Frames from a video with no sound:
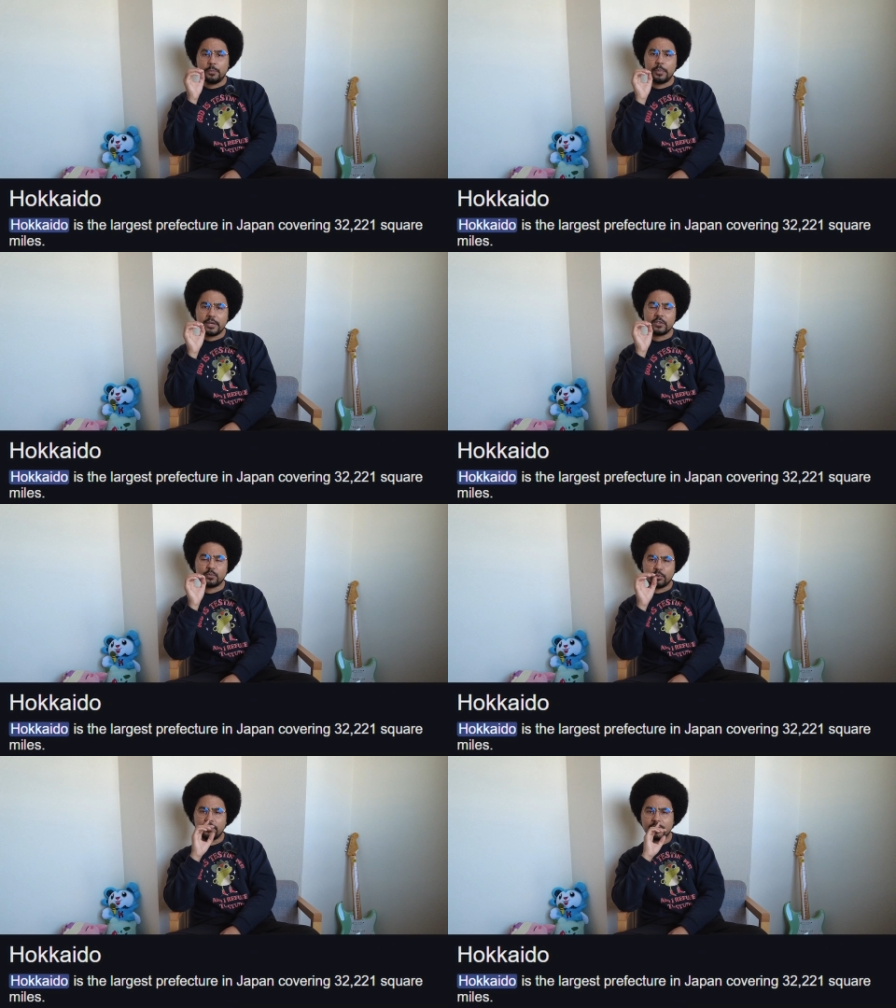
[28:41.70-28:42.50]
biggest
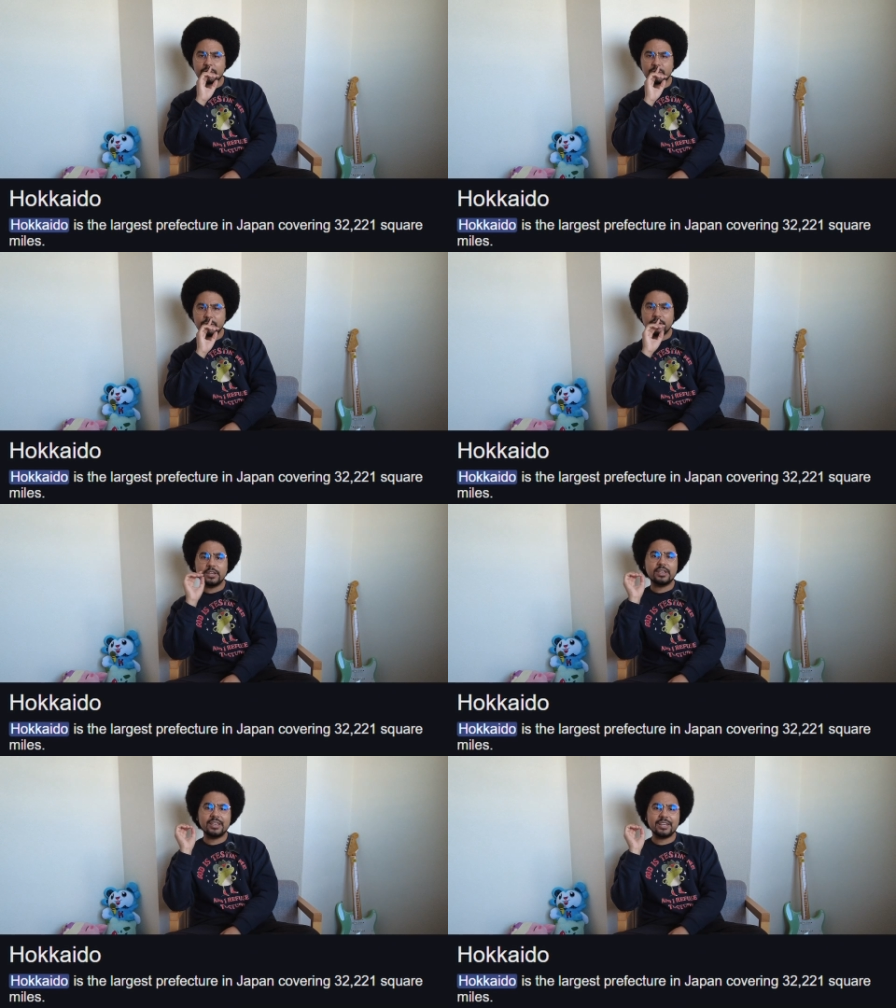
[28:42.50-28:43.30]
prefecture
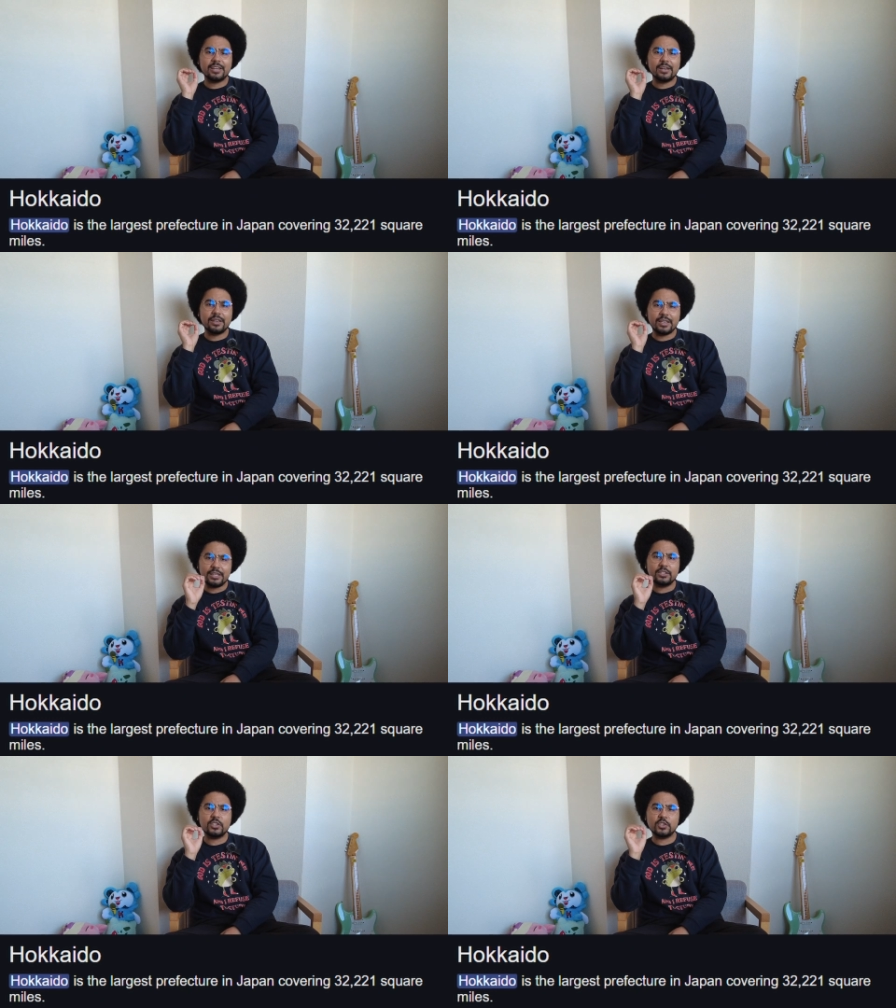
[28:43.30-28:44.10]

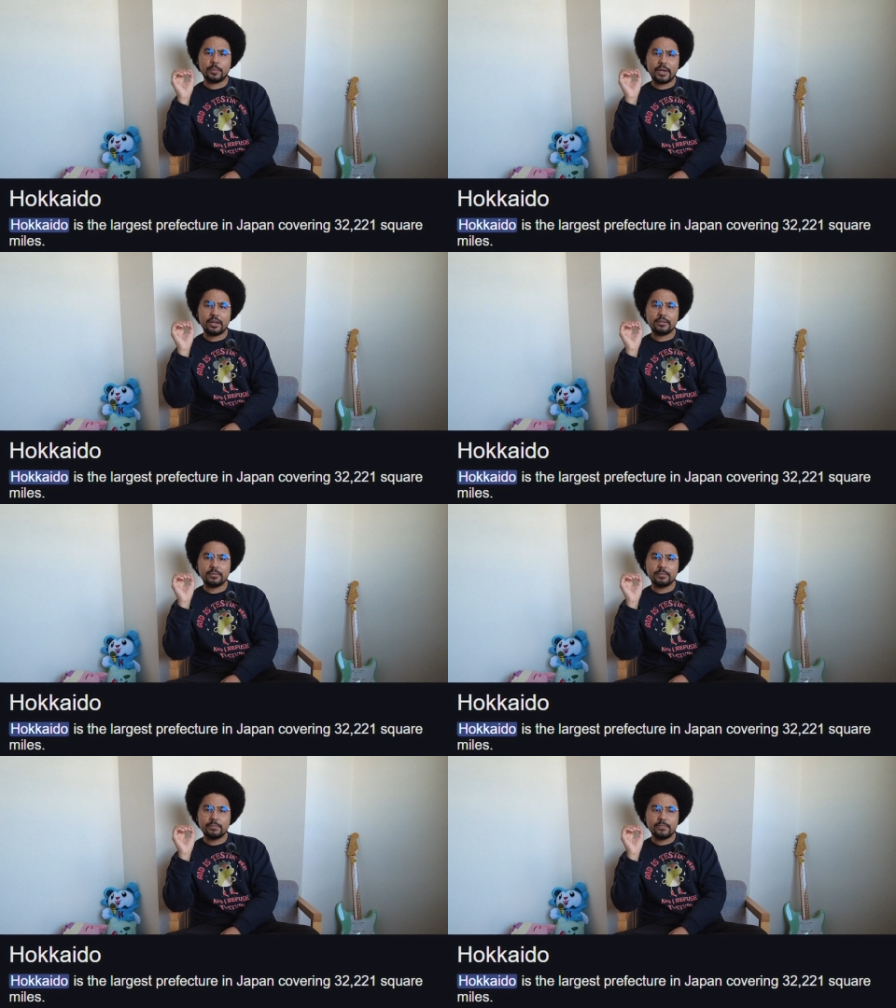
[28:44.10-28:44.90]
in Japan.
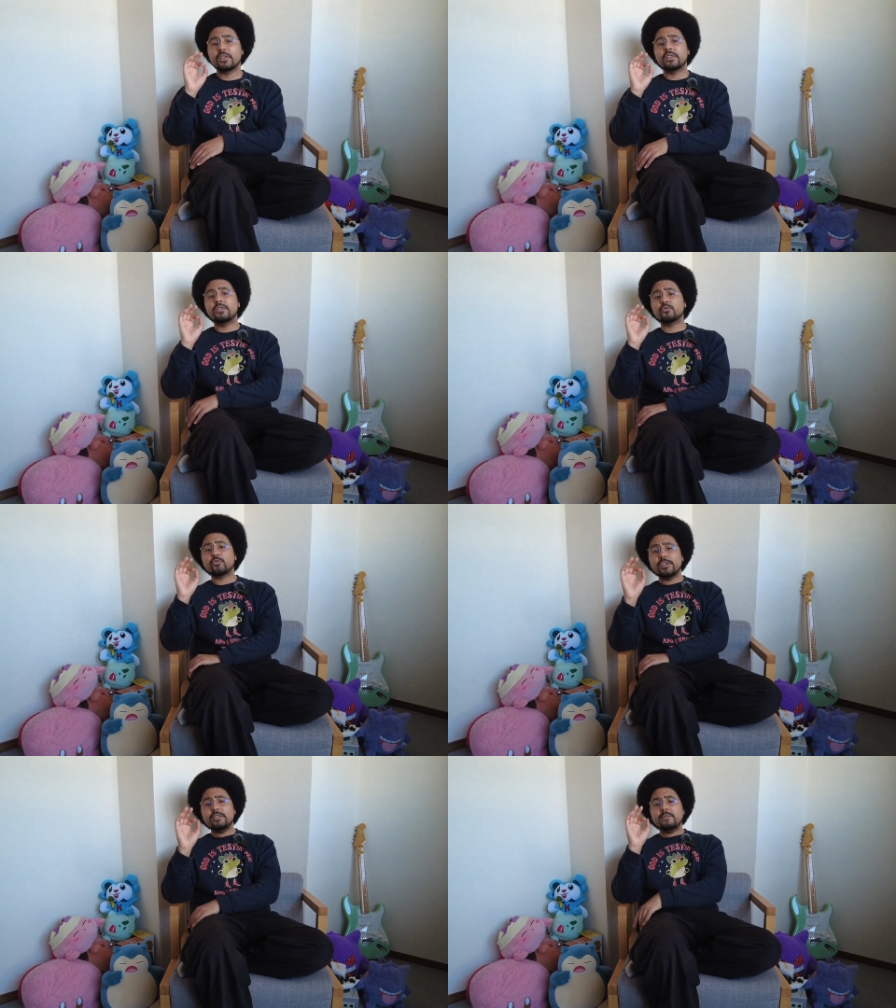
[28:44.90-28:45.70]
The
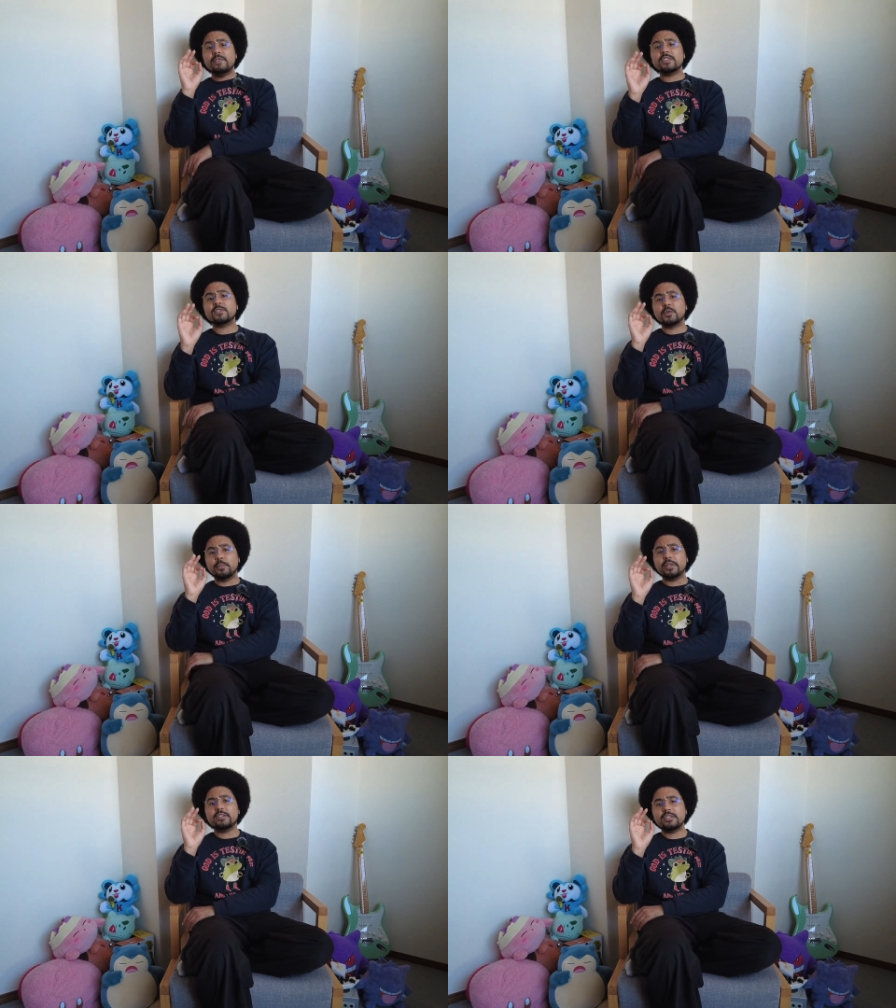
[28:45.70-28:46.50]

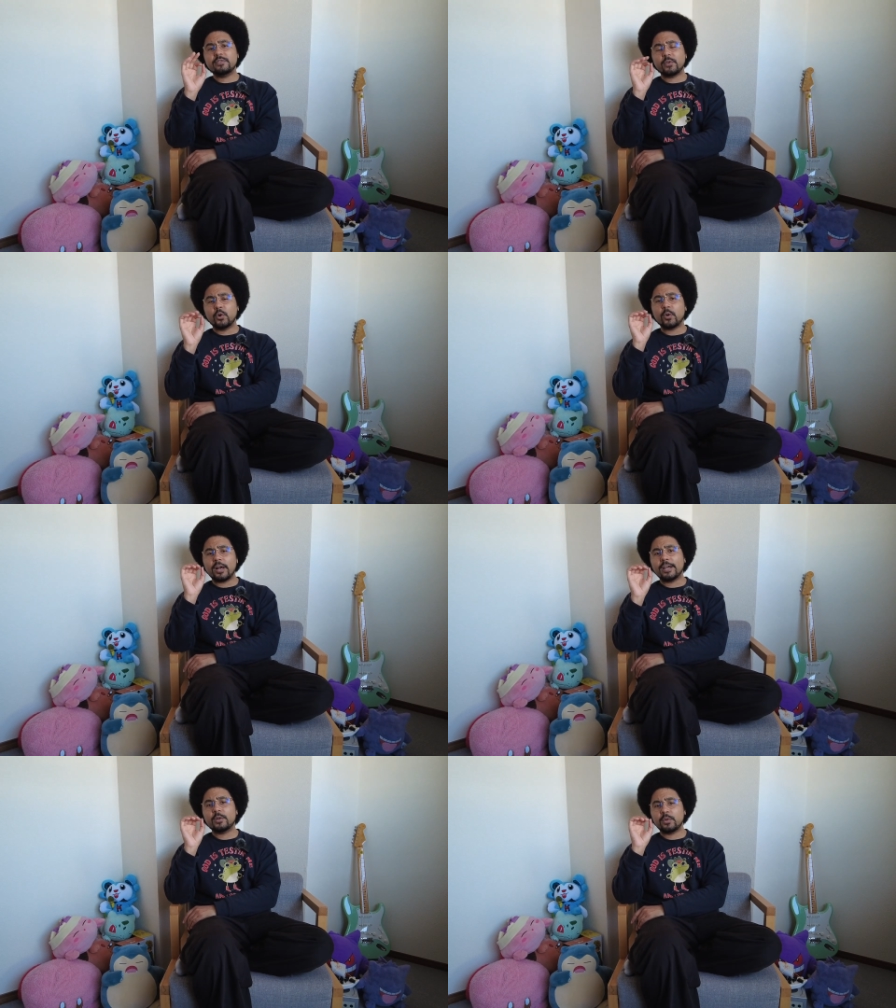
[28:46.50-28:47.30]
revisitability for
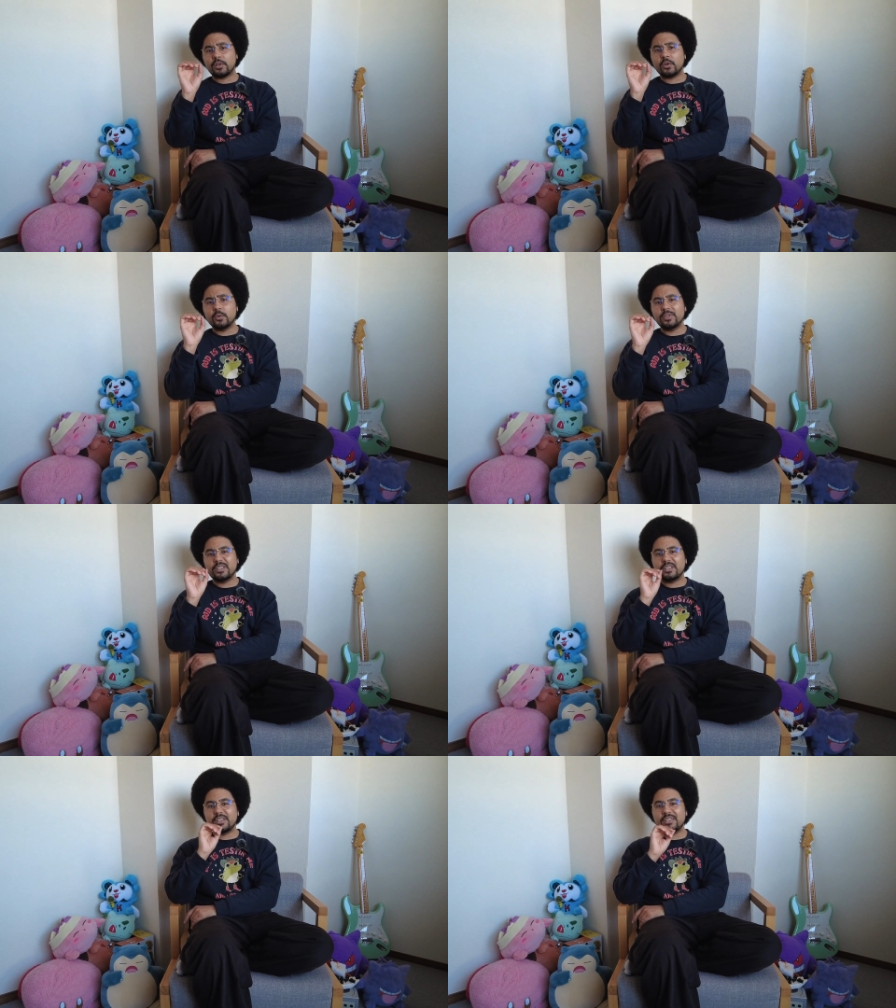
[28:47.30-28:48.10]
Hokkaido alone
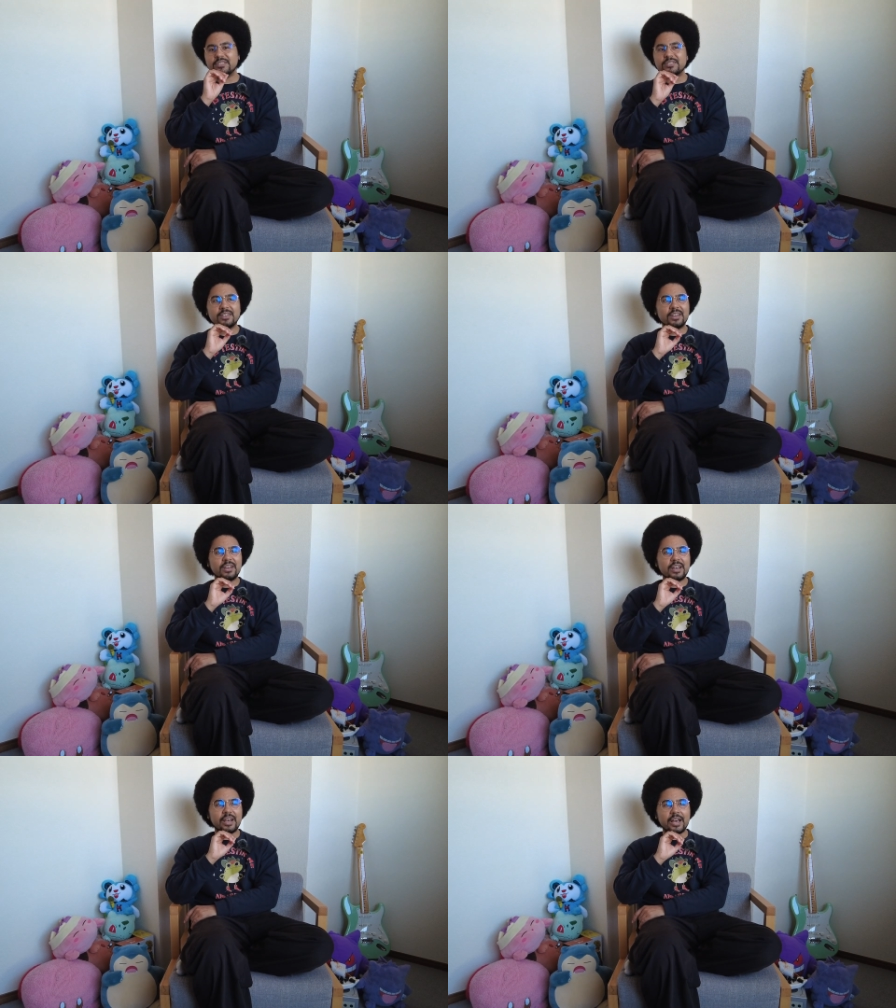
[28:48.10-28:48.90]
is
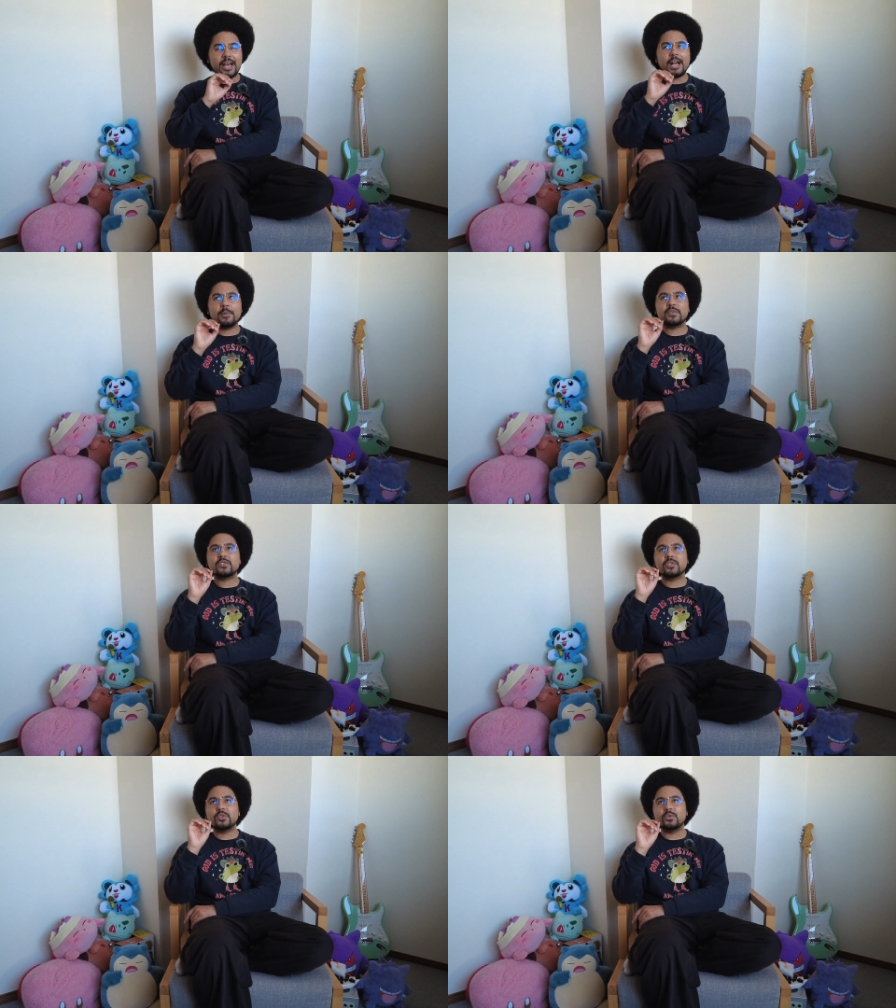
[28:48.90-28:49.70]

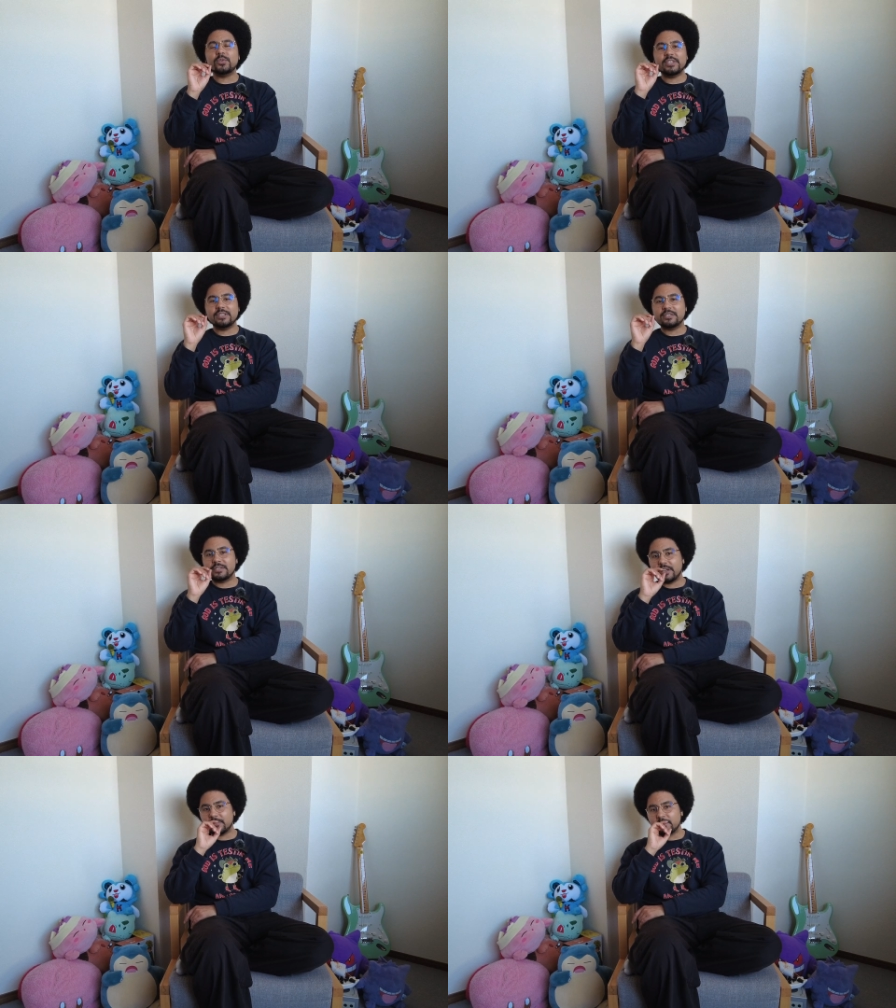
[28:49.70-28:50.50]
absolutely
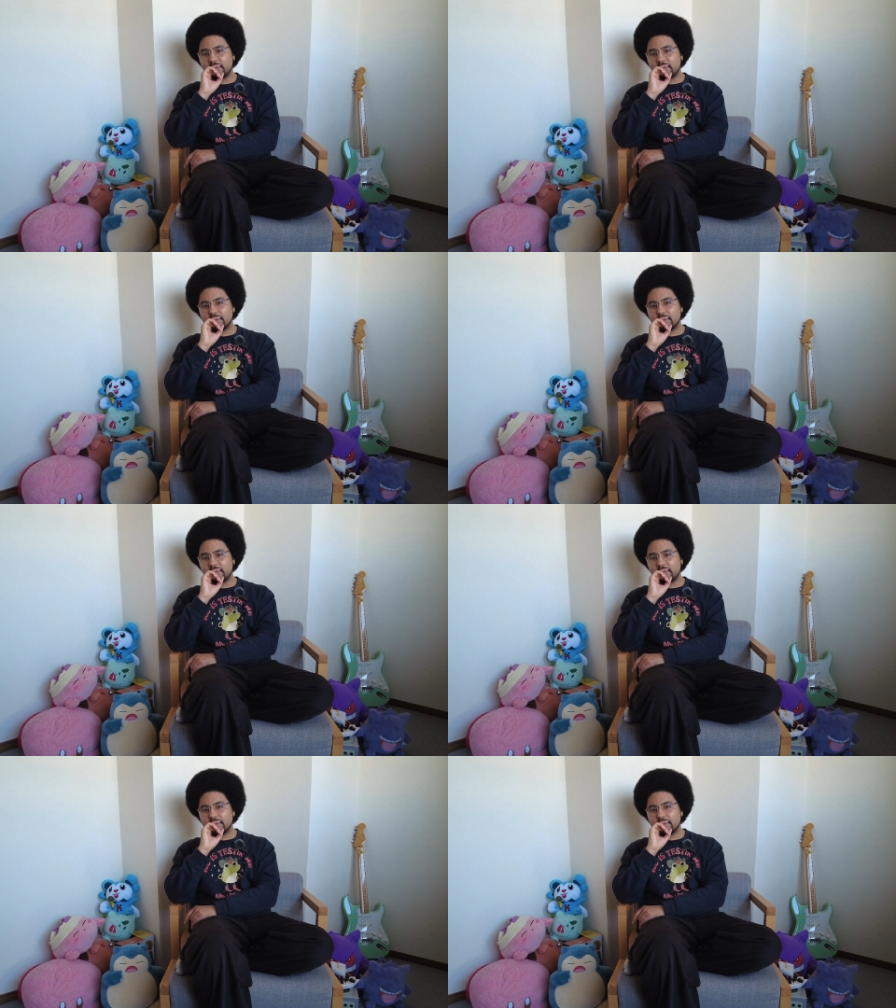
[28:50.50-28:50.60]
insane.